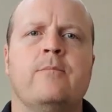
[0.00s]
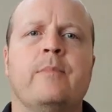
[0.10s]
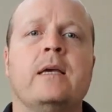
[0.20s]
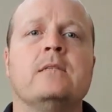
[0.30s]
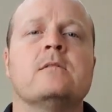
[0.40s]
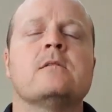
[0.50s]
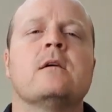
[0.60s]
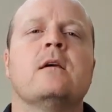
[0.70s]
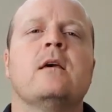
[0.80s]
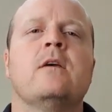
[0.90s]
means
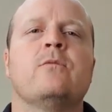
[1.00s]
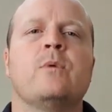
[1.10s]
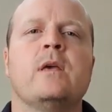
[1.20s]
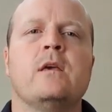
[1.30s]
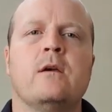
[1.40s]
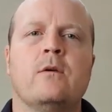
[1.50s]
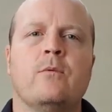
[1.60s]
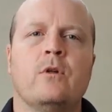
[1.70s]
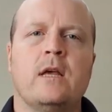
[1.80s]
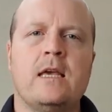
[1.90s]
if we
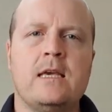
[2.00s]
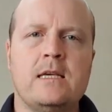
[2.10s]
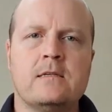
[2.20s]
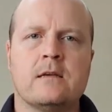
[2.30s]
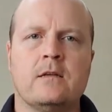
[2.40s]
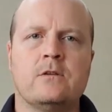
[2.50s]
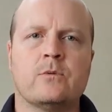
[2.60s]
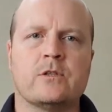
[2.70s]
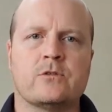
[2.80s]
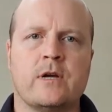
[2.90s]
ease into
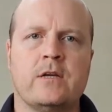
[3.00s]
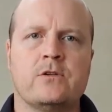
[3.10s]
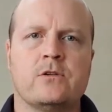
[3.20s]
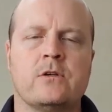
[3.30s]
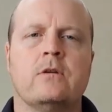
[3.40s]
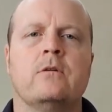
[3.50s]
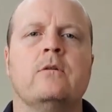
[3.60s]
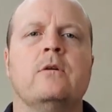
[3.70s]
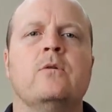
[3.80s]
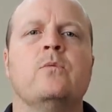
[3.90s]
a stretch,
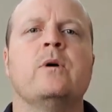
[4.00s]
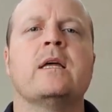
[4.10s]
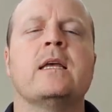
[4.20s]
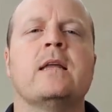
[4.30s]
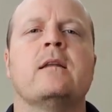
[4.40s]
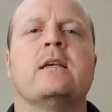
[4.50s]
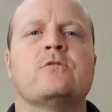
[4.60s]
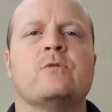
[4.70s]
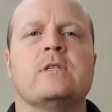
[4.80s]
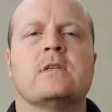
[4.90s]
we're going to get
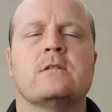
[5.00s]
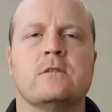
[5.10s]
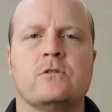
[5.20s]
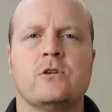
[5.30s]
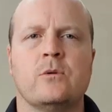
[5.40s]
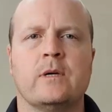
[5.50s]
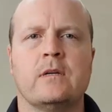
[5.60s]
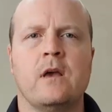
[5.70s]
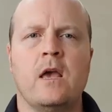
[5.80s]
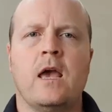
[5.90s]
less resistance to
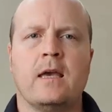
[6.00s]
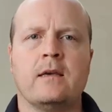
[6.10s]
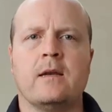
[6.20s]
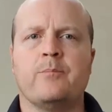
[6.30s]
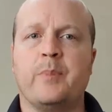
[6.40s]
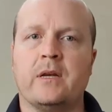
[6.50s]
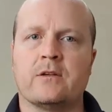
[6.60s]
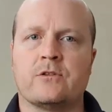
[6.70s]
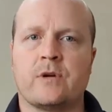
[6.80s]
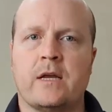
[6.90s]
it and get a better
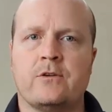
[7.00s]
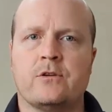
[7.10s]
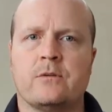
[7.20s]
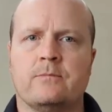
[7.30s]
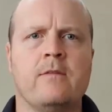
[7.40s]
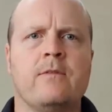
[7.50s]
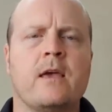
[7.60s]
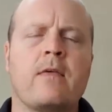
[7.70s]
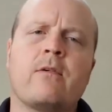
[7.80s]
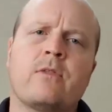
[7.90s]
stretch. The
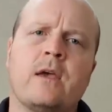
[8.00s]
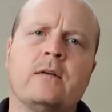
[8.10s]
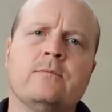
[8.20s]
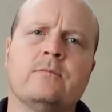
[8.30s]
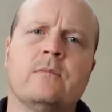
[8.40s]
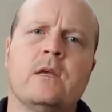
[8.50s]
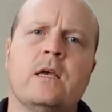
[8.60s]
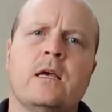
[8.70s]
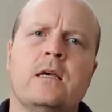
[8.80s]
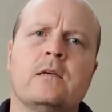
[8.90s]
other thing
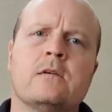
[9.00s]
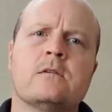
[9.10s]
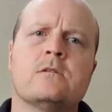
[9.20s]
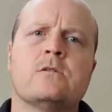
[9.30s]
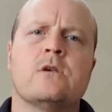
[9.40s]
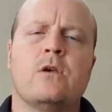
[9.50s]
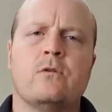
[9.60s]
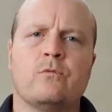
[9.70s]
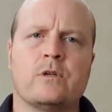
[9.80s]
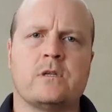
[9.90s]
is
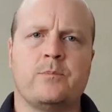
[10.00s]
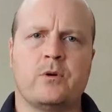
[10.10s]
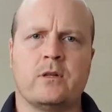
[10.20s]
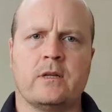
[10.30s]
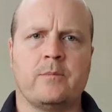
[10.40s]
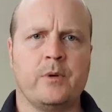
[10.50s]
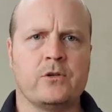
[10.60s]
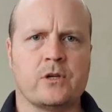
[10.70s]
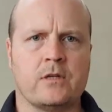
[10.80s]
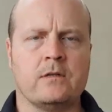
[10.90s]
reciprocal
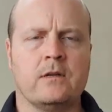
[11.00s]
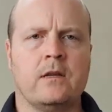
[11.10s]
inhibition.